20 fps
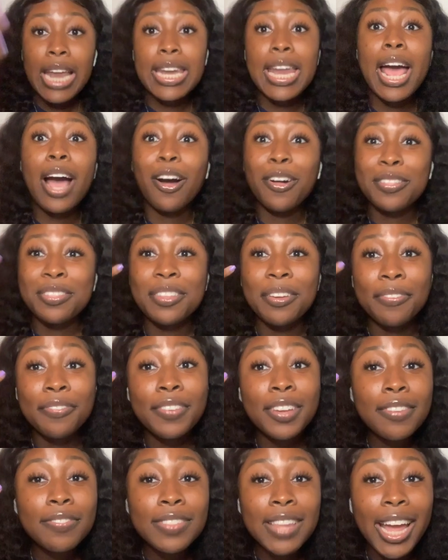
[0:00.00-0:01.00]
Now, the
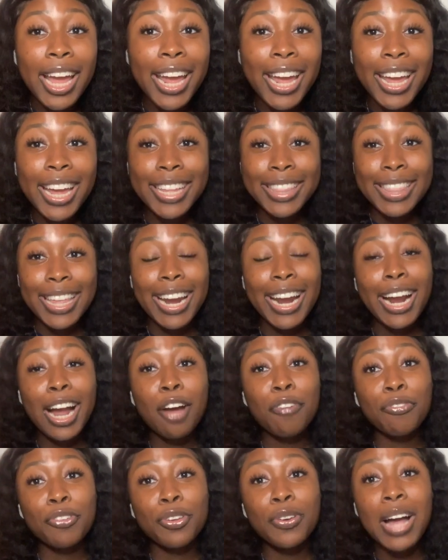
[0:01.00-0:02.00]
fifth thing that I
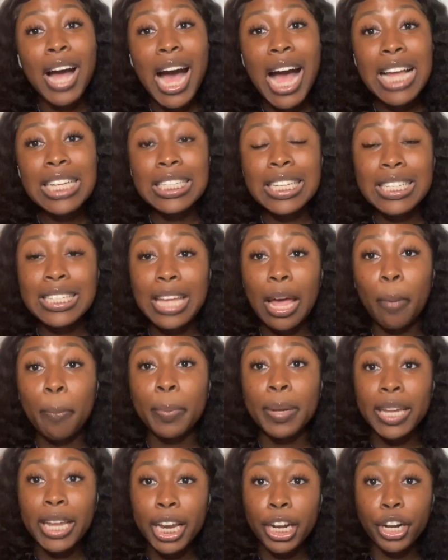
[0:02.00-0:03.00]
got for you guys is a
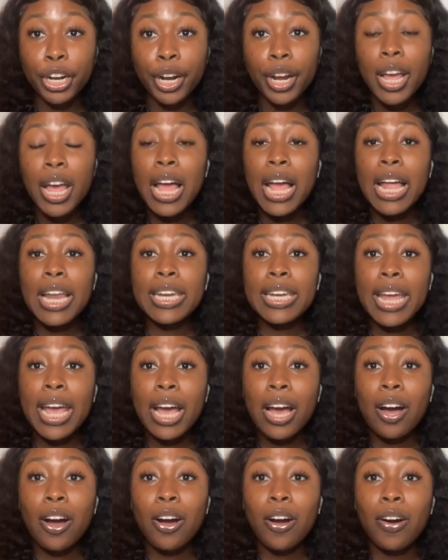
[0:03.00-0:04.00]
planner.
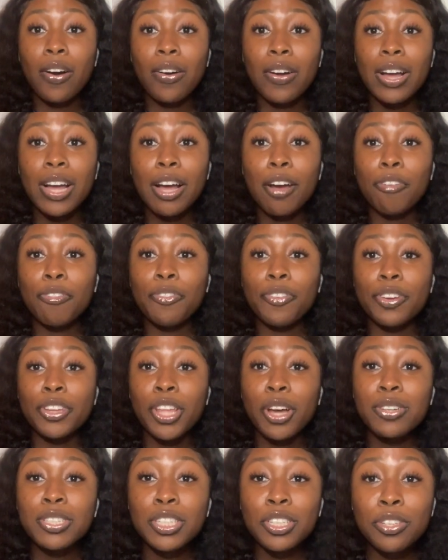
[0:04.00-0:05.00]
Now, for
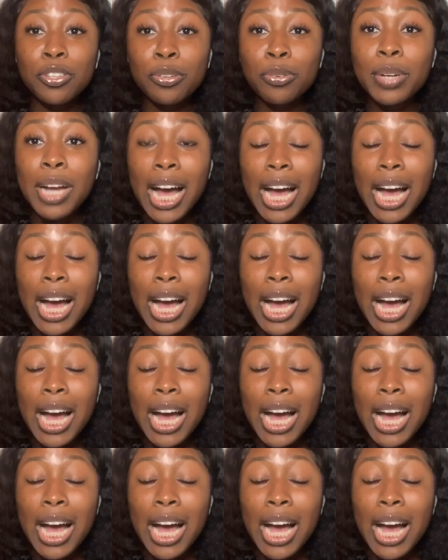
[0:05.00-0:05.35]
those of you